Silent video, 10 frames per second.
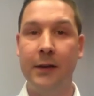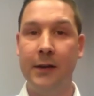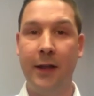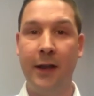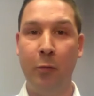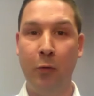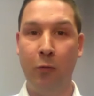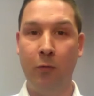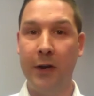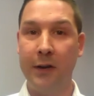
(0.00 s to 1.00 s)
that have
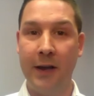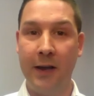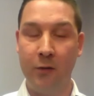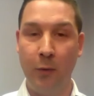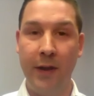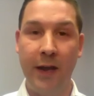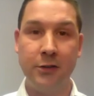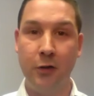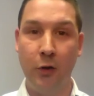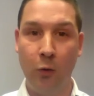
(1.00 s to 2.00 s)
been recognized with
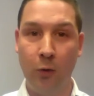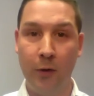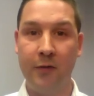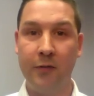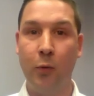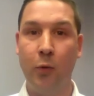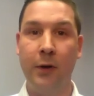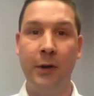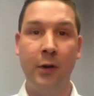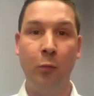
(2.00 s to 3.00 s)
national awards
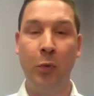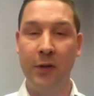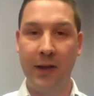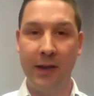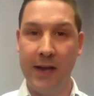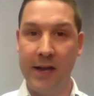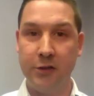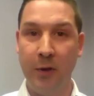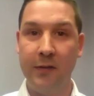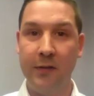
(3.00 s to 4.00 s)
for building
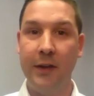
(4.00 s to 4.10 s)
engagement,